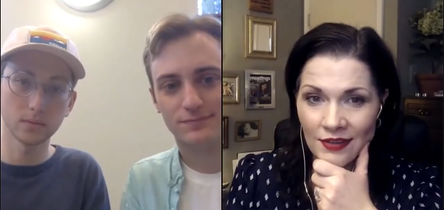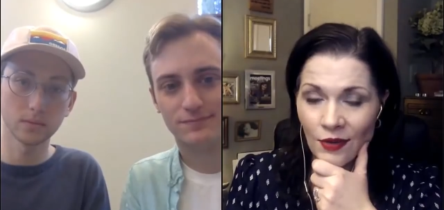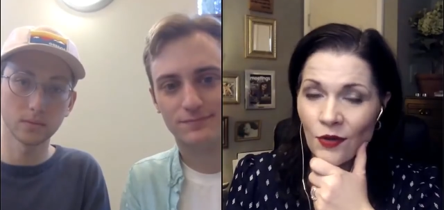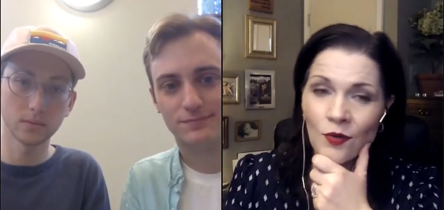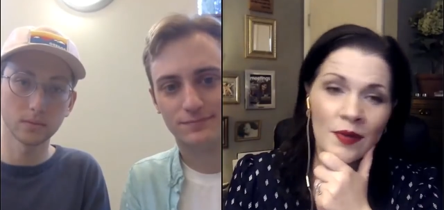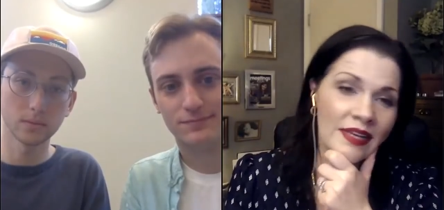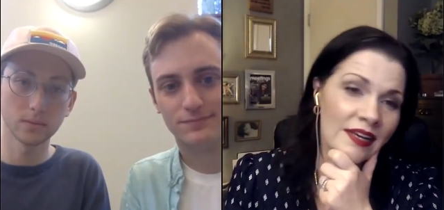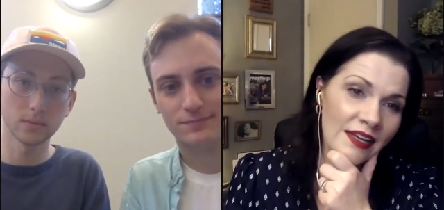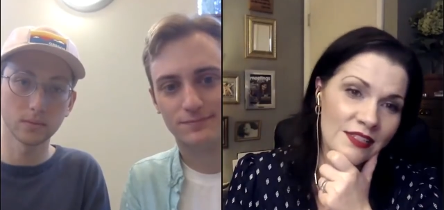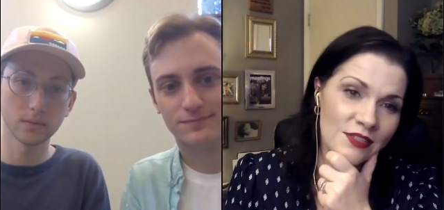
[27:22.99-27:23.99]
Speaker 1: Oh my
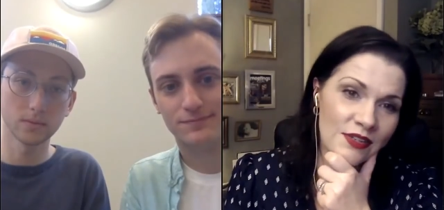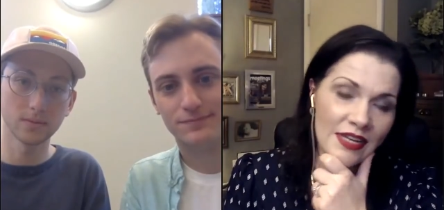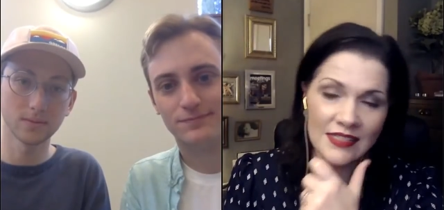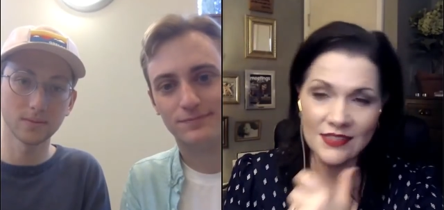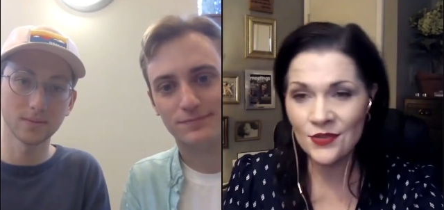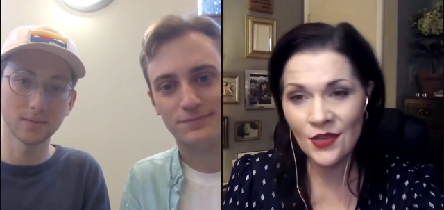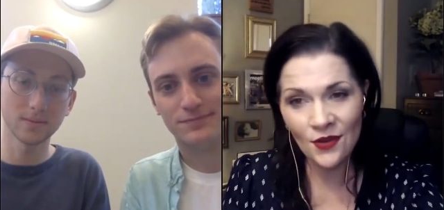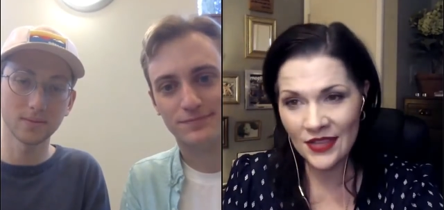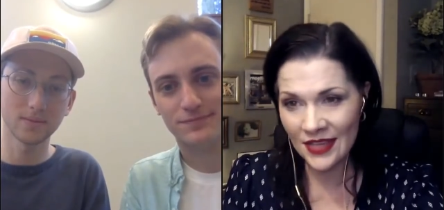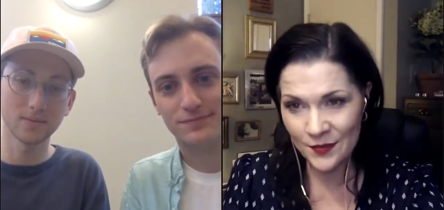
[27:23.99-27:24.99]
gosh, you guys, you
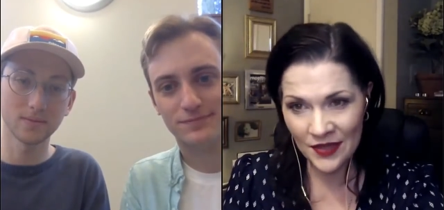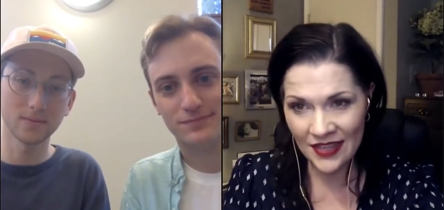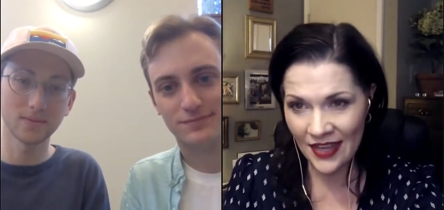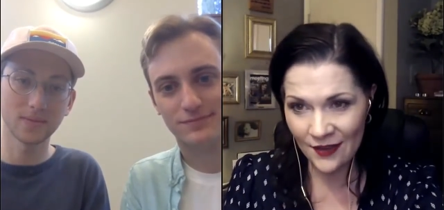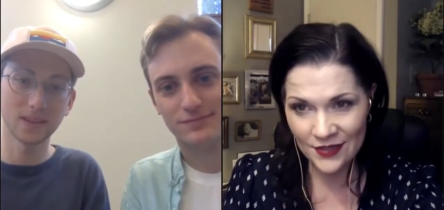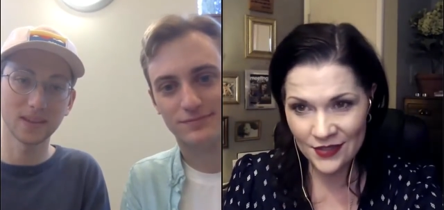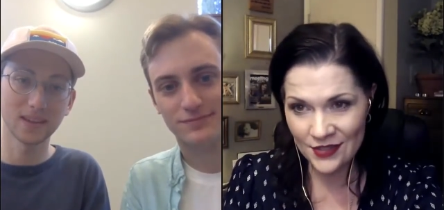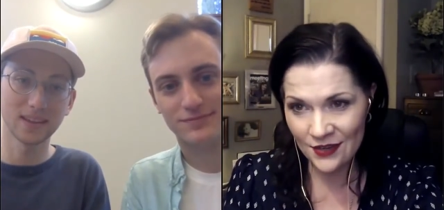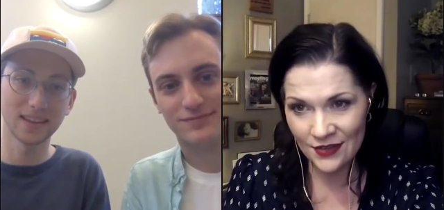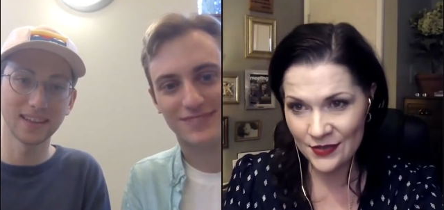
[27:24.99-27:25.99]
know that I'm going to have to
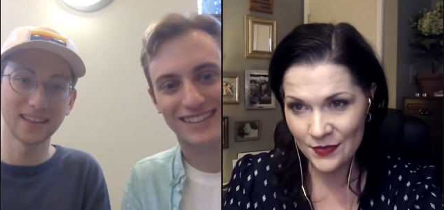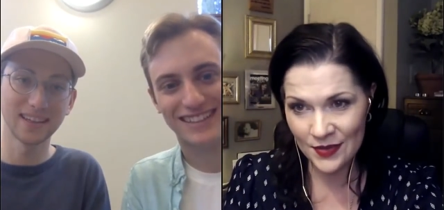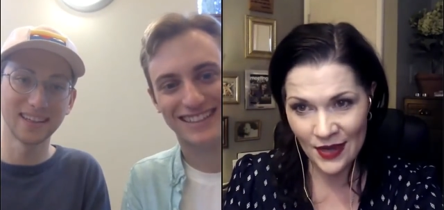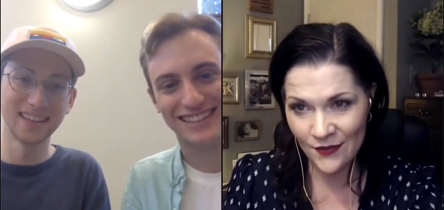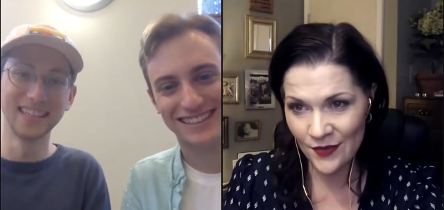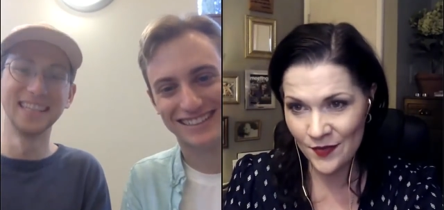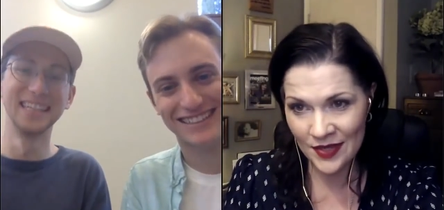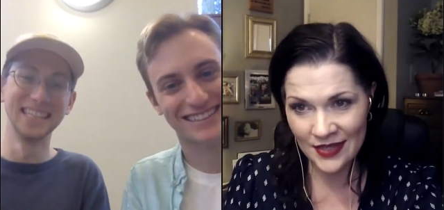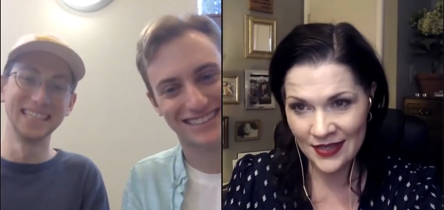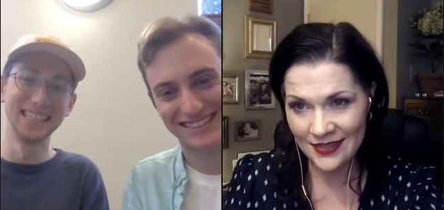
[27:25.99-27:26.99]
share this with
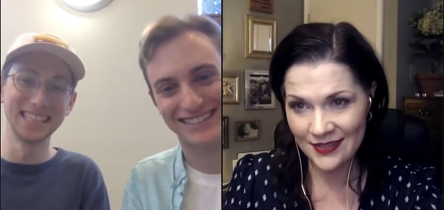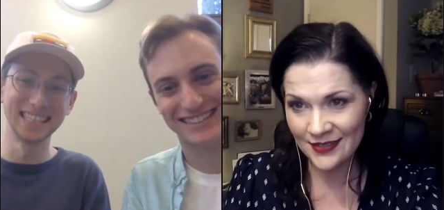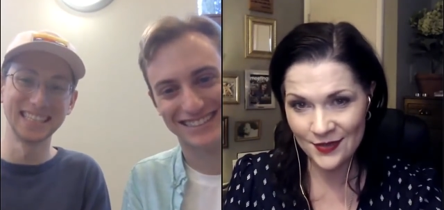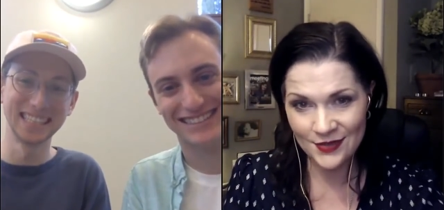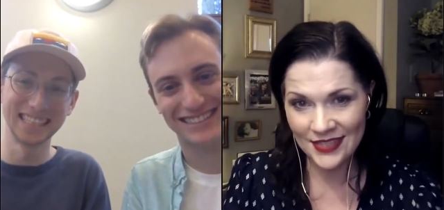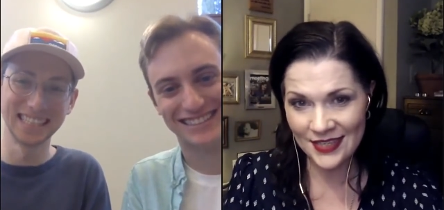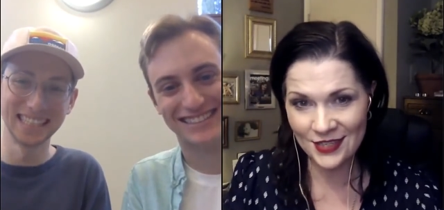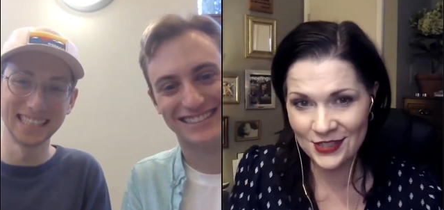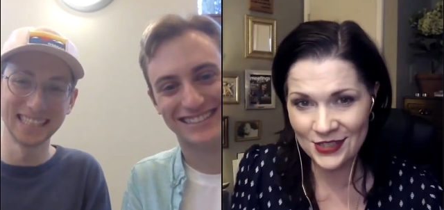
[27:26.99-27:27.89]
everybody in association